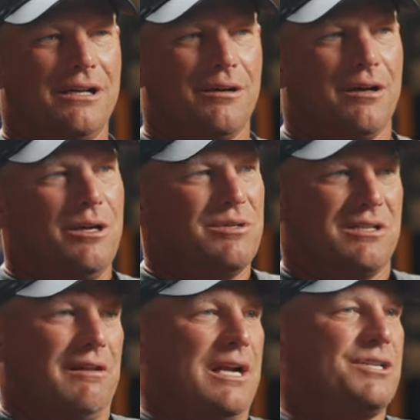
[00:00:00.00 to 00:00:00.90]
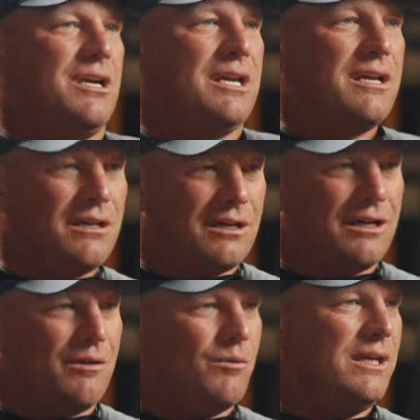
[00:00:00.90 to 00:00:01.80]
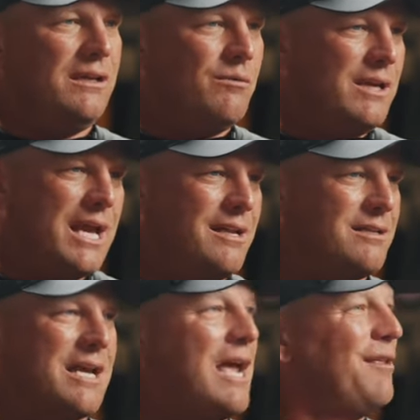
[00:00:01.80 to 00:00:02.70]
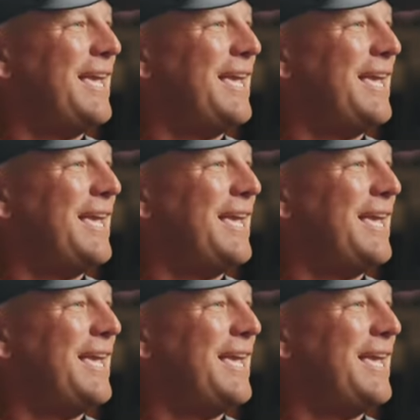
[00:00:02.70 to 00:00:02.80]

uh, it was electric. Uh, we we had a silent